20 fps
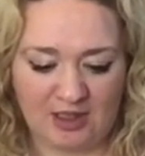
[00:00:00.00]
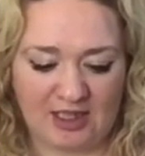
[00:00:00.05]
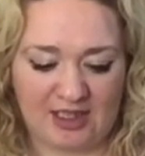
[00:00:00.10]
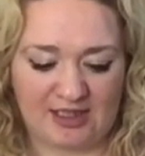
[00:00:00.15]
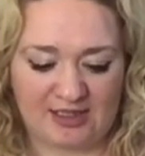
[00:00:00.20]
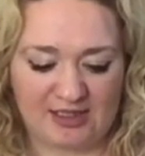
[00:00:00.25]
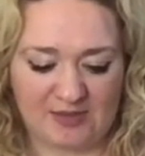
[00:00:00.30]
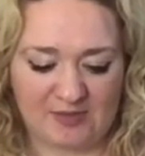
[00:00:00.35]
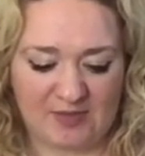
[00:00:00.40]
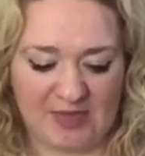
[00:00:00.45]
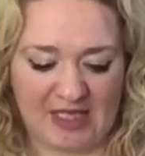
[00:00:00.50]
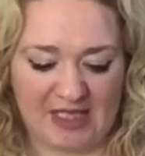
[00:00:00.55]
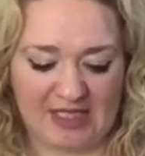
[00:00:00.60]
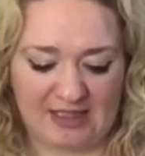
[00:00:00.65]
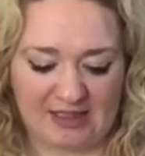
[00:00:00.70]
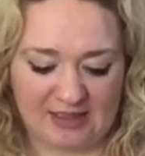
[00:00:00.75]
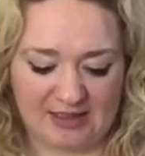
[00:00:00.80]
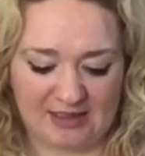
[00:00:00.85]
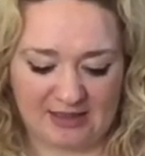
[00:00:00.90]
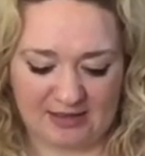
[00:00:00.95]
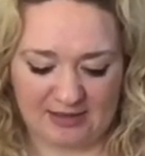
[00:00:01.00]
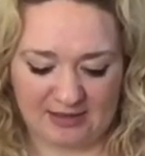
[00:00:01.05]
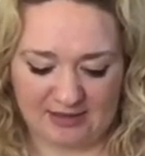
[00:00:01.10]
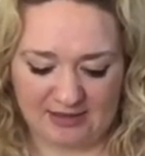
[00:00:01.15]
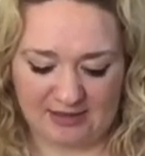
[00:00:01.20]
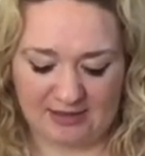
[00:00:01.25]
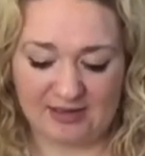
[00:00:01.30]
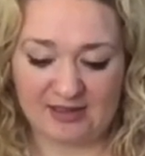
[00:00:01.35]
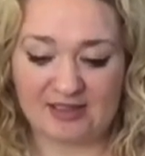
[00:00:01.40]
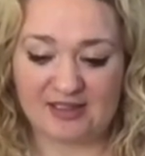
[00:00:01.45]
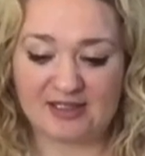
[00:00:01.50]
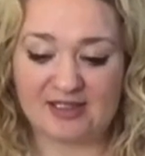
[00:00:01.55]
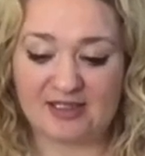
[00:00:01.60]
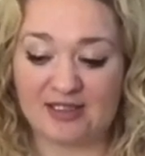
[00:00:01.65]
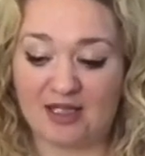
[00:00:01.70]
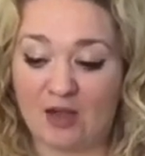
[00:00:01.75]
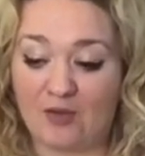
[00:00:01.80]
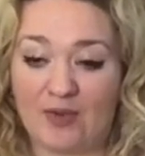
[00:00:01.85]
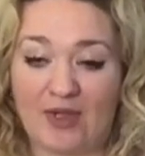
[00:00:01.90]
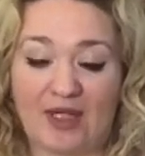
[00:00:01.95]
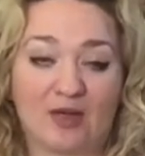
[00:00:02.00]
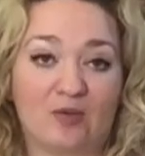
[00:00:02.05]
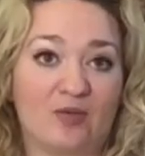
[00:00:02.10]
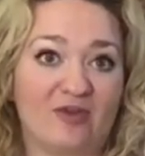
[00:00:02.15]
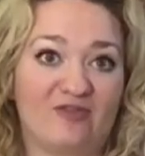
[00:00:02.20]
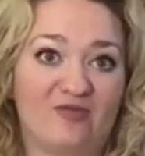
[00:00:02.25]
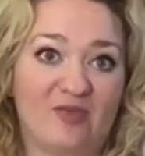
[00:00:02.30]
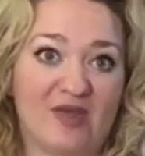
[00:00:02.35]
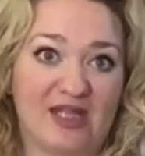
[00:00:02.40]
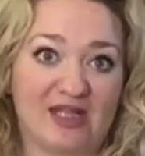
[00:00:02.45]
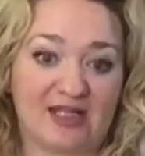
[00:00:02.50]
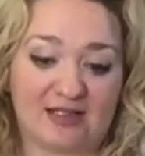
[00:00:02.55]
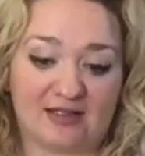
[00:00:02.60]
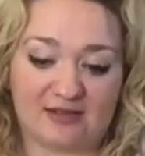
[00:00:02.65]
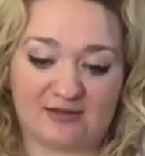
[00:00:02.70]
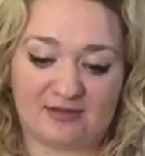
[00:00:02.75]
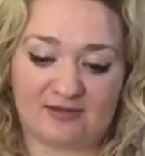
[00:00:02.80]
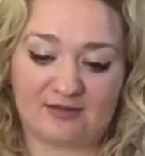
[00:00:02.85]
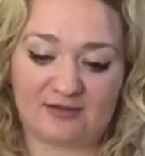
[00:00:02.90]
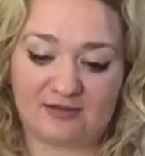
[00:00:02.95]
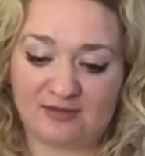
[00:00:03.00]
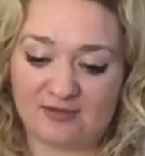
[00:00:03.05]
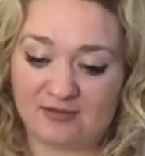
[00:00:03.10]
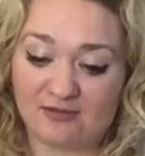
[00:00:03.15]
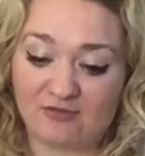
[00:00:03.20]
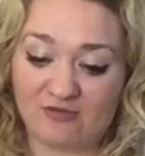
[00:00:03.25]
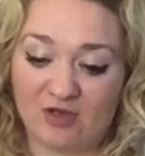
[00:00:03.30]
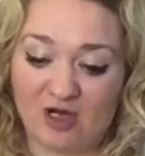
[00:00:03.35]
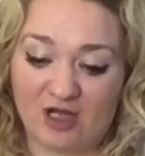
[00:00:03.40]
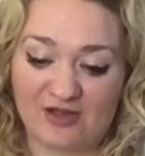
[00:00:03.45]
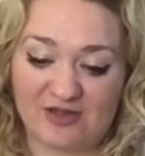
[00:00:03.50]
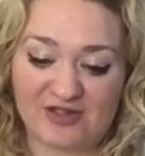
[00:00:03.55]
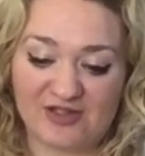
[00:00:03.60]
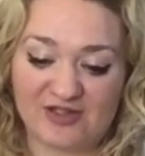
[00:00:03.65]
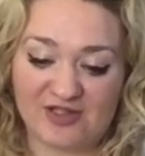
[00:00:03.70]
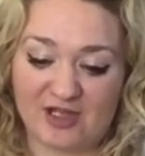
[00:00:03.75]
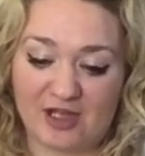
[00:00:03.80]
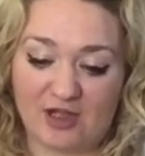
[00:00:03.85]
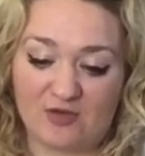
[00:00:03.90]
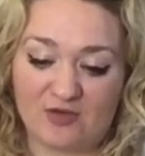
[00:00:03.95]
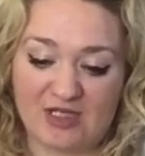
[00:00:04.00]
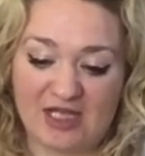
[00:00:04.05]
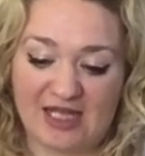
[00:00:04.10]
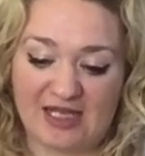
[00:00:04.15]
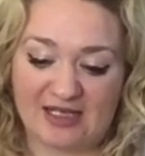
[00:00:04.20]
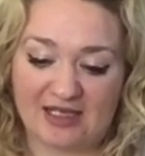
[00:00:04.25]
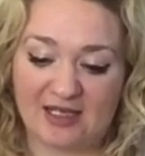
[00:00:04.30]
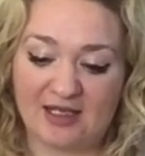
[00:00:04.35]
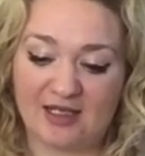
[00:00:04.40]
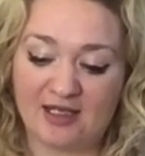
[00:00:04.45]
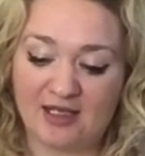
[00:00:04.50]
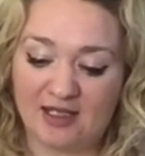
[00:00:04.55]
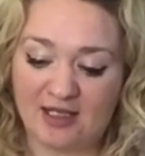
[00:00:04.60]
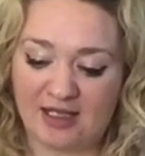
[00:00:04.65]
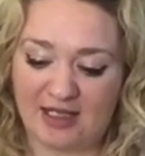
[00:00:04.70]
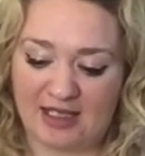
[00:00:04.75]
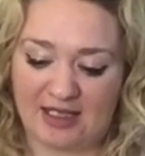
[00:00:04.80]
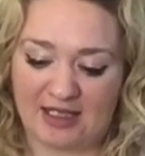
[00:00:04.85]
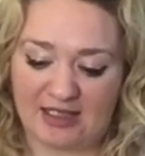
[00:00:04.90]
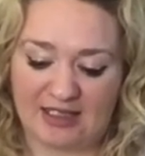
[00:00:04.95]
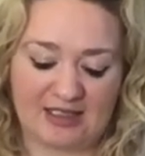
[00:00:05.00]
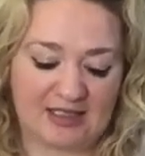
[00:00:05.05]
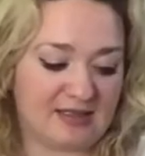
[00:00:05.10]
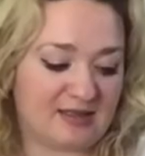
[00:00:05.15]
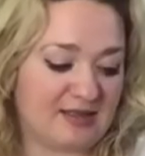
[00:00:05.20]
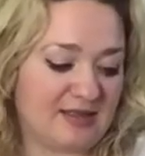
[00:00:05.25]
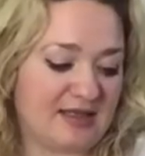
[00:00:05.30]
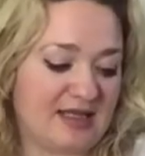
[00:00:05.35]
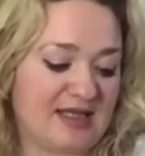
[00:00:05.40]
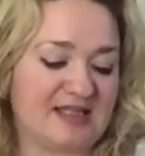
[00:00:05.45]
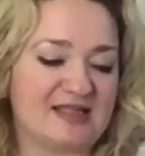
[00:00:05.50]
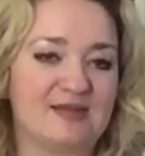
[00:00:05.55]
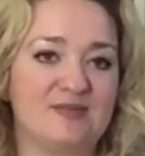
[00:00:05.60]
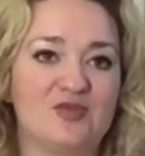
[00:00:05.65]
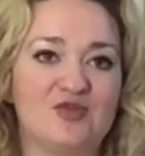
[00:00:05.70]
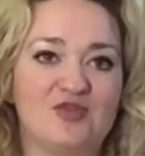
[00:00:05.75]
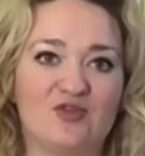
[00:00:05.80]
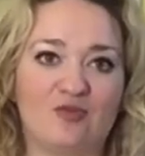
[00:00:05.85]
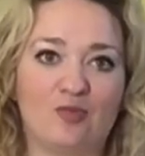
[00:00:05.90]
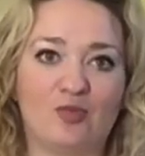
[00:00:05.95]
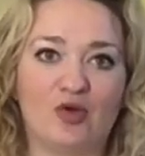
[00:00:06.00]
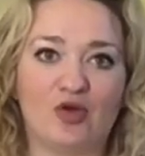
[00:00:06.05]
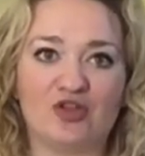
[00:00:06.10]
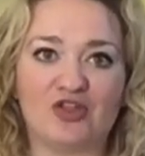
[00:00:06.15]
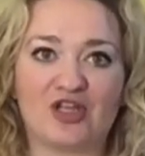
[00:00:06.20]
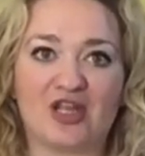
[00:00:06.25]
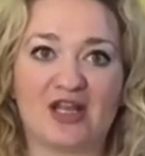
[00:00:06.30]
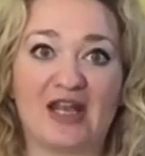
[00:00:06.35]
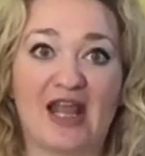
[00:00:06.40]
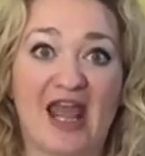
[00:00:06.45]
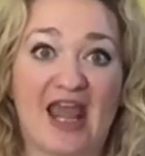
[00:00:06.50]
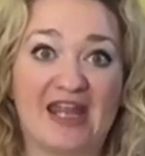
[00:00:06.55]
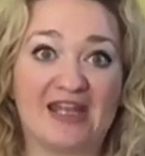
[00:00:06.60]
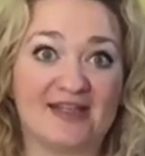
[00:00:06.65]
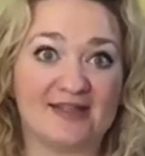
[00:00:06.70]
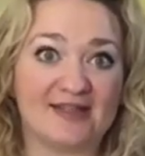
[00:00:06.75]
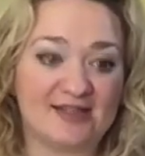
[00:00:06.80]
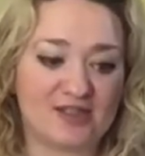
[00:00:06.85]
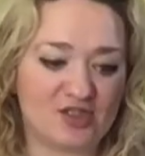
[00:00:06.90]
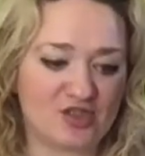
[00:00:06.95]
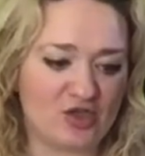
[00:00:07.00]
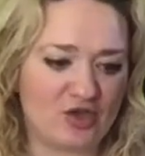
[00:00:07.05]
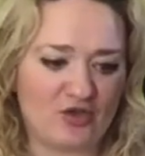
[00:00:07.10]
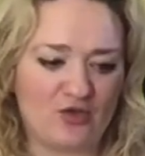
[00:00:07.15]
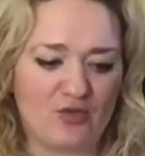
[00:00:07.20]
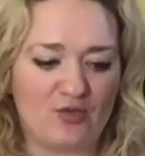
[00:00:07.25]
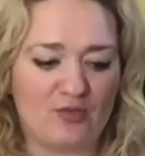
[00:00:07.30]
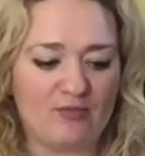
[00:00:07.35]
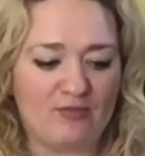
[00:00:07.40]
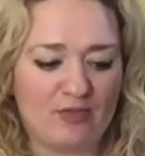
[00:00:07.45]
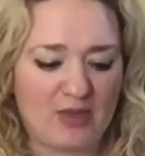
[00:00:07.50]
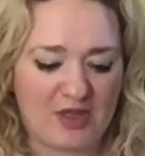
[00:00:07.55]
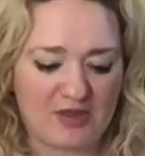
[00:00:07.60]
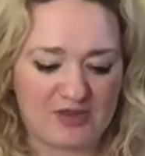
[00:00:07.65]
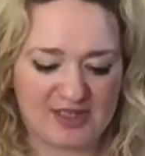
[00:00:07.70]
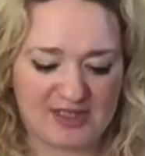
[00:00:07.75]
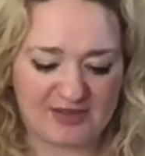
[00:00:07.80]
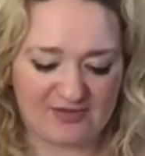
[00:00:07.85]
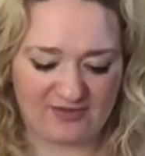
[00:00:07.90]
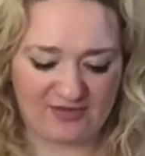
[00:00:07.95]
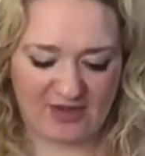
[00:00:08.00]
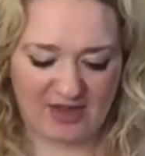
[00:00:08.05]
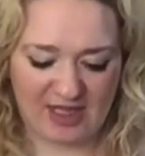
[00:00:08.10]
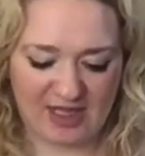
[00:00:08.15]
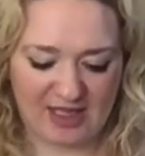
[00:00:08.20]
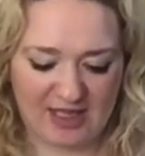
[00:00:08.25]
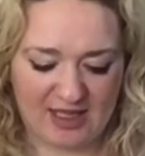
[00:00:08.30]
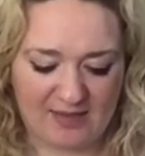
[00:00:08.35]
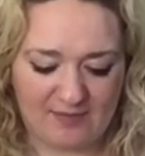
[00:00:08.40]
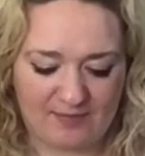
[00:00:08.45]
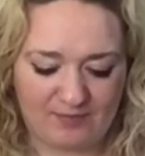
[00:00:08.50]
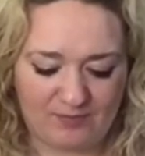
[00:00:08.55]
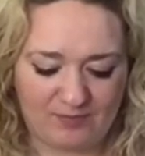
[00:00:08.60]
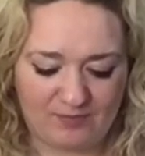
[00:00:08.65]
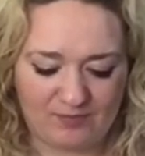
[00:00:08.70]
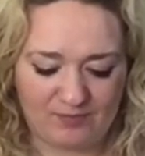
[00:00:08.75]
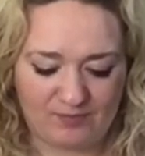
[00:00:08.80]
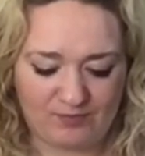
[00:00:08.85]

It's been snowing and we've been rather snowed in, and that seems to have put an end to most of the